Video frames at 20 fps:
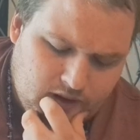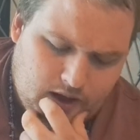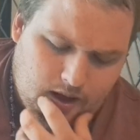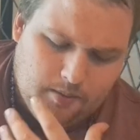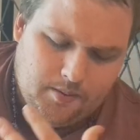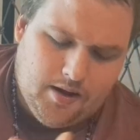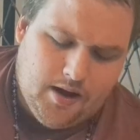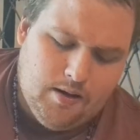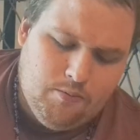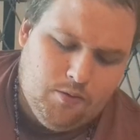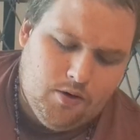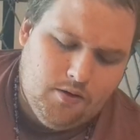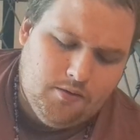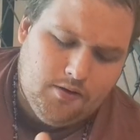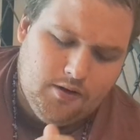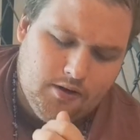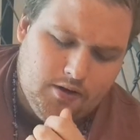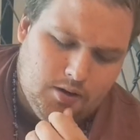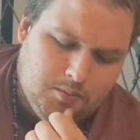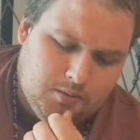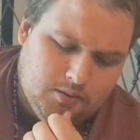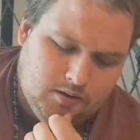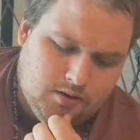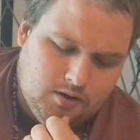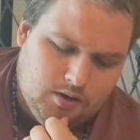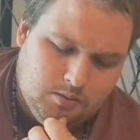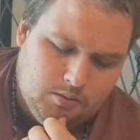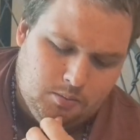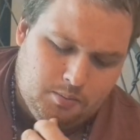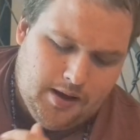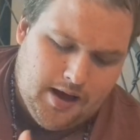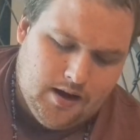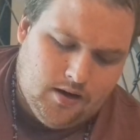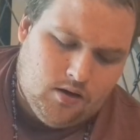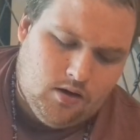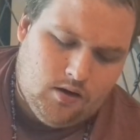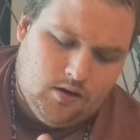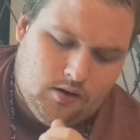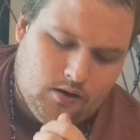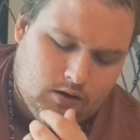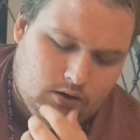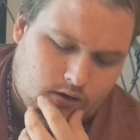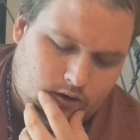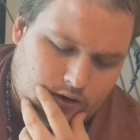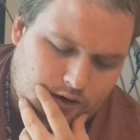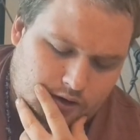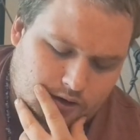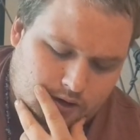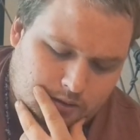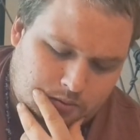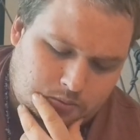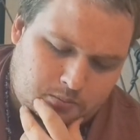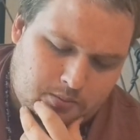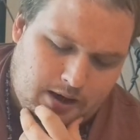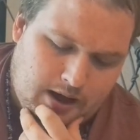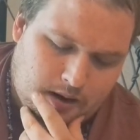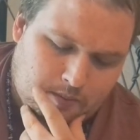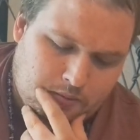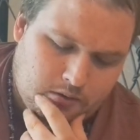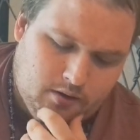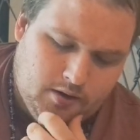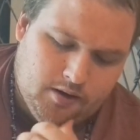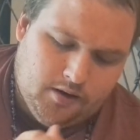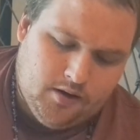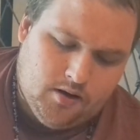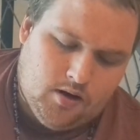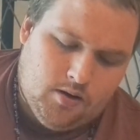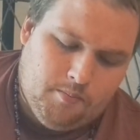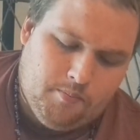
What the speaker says: I want to really double back on, or not double back, but like